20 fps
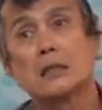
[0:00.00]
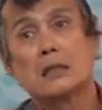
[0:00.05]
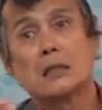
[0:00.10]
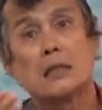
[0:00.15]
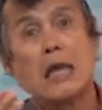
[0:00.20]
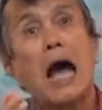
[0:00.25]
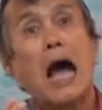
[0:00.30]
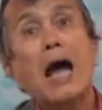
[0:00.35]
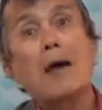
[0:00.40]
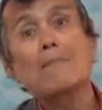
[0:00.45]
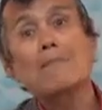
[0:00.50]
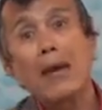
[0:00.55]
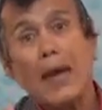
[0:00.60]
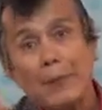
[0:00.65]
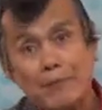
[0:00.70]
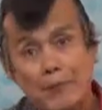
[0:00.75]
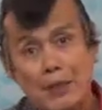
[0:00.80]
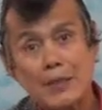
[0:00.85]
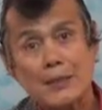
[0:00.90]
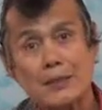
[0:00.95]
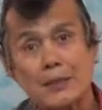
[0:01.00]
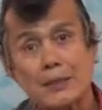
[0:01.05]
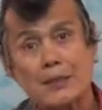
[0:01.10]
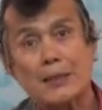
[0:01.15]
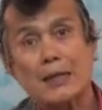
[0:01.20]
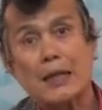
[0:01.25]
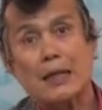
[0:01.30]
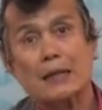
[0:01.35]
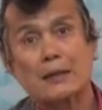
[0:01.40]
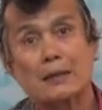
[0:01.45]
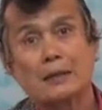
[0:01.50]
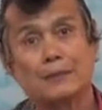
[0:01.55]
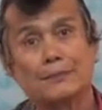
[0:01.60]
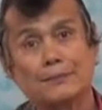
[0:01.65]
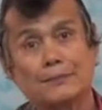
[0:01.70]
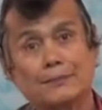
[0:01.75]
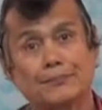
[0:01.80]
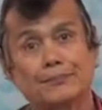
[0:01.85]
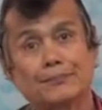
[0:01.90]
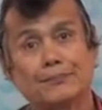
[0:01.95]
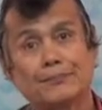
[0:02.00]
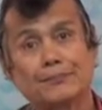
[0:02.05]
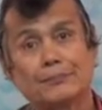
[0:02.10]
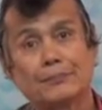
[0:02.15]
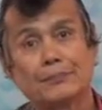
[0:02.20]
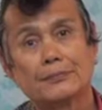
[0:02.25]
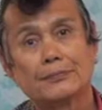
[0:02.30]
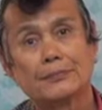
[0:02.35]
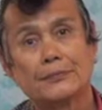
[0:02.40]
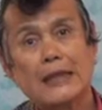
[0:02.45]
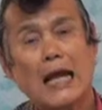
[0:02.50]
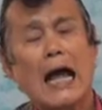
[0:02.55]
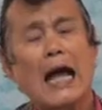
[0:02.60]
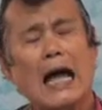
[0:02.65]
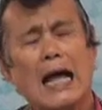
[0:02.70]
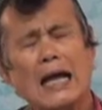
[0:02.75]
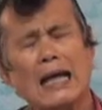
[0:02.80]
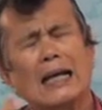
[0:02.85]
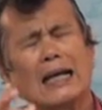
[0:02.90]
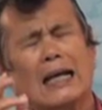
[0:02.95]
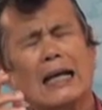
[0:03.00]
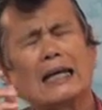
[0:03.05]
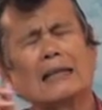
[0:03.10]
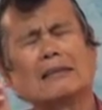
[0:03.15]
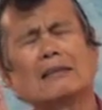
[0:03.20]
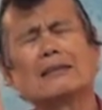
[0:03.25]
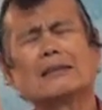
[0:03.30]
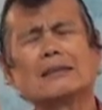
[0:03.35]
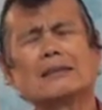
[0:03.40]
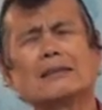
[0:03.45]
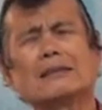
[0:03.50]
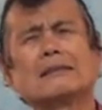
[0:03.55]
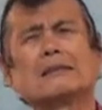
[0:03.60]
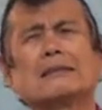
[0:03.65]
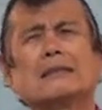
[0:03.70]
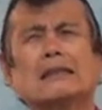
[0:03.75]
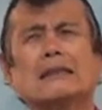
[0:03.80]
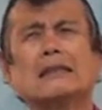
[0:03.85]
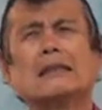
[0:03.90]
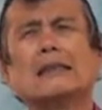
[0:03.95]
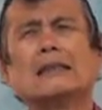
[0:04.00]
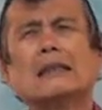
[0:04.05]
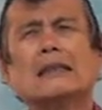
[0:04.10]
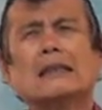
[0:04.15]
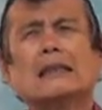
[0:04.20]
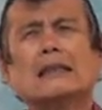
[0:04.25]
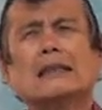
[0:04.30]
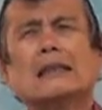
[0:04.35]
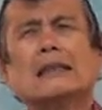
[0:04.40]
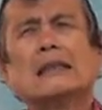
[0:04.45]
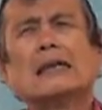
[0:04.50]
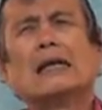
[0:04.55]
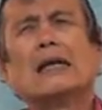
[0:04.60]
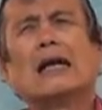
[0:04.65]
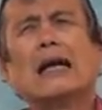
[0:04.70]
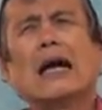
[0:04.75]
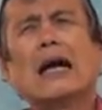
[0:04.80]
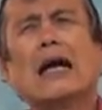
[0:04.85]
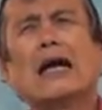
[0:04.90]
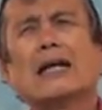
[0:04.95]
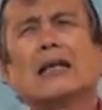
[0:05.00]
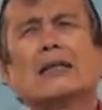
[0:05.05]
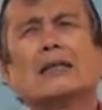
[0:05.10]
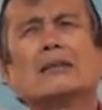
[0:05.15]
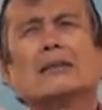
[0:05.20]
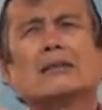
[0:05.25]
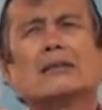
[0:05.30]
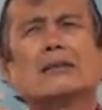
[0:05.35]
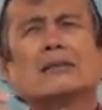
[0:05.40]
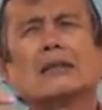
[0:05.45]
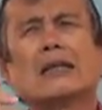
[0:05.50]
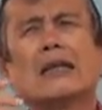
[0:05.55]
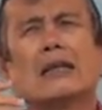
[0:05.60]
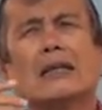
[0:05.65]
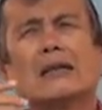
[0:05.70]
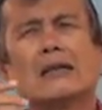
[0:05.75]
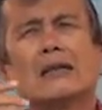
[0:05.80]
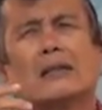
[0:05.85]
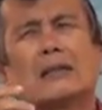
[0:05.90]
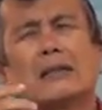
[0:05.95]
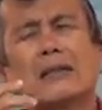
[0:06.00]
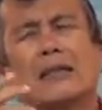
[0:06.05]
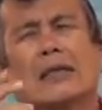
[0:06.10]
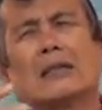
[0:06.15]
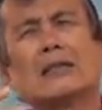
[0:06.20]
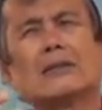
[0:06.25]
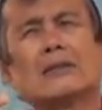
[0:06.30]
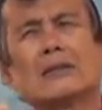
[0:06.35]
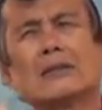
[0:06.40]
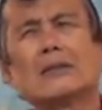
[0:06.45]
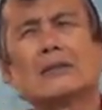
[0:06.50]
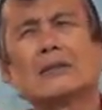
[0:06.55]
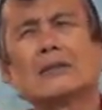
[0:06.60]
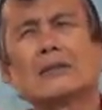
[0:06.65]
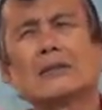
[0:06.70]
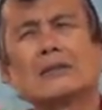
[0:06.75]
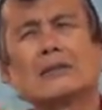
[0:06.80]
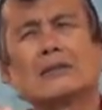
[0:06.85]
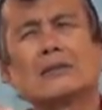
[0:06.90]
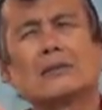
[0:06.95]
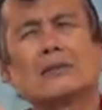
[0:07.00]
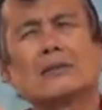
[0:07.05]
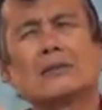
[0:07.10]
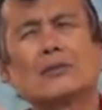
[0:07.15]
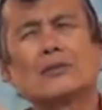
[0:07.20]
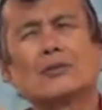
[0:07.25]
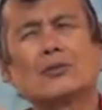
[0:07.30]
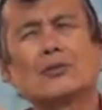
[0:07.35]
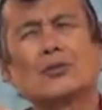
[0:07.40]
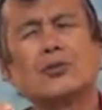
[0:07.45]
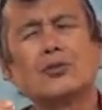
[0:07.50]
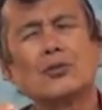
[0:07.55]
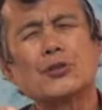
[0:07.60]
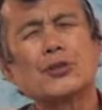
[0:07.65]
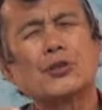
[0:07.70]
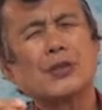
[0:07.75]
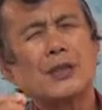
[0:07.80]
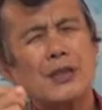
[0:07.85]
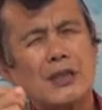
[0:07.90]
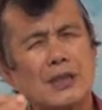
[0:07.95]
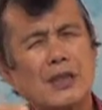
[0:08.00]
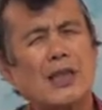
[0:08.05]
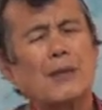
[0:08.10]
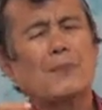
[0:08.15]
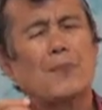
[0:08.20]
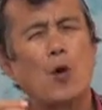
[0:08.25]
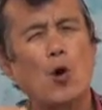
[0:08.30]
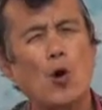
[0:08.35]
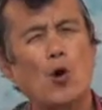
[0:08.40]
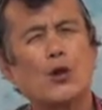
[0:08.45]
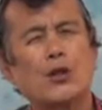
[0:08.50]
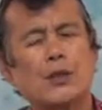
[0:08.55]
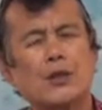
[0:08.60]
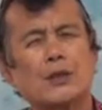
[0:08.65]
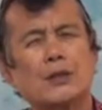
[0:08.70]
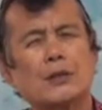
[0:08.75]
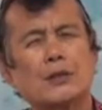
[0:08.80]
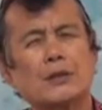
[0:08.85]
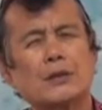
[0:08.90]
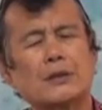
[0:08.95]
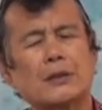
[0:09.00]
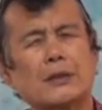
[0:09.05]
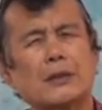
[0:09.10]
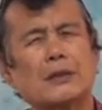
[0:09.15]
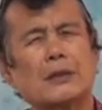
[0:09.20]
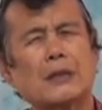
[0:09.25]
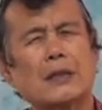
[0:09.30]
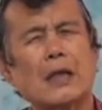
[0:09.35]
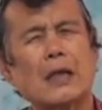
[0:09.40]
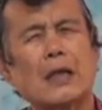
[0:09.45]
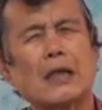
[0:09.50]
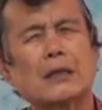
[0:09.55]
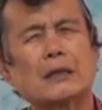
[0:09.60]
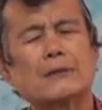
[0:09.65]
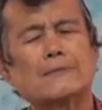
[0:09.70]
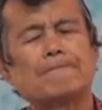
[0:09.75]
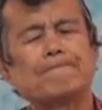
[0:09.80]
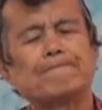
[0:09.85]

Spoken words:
John Baptist said, "Yeah, I'm going to tell you the two critical points that